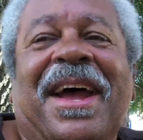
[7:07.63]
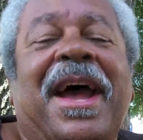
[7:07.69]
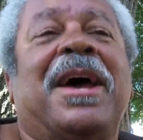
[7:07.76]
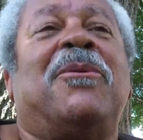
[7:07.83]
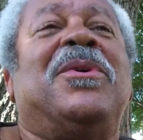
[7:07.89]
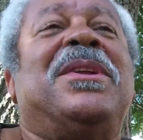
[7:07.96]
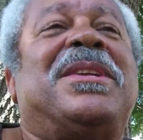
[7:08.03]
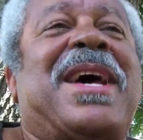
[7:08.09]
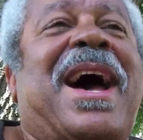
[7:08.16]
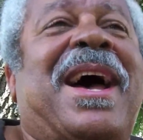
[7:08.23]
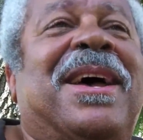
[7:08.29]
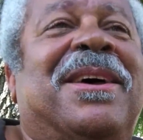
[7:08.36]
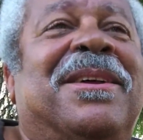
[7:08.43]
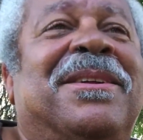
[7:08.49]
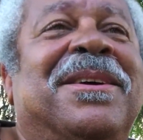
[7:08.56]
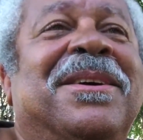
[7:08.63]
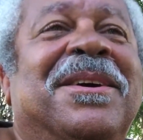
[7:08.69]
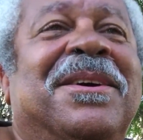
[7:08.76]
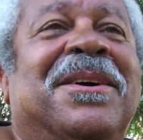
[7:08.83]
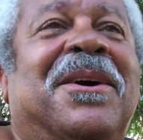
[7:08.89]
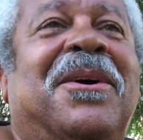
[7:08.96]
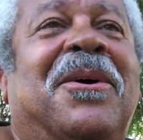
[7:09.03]
And retired
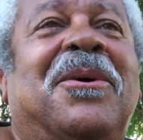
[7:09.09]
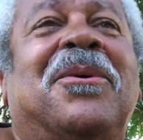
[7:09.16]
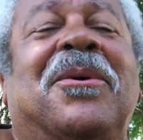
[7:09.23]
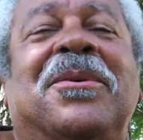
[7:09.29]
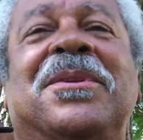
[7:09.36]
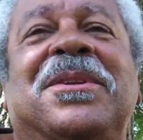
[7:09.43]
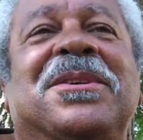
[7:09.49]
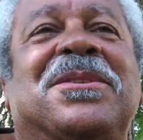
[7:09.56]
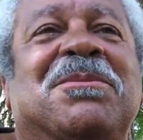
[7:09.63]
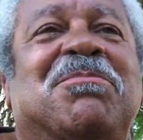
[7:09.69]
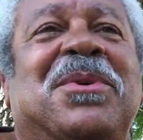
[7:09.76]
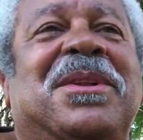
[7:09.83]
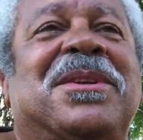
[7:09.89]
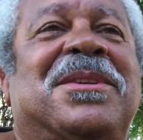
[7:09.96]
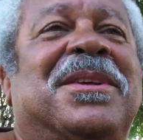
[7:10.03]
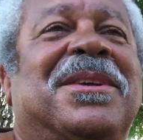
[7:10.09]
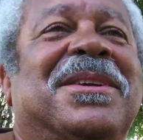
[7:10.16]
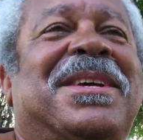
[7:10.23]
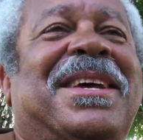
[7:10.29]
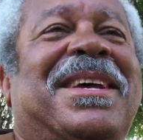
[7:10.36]
on disability.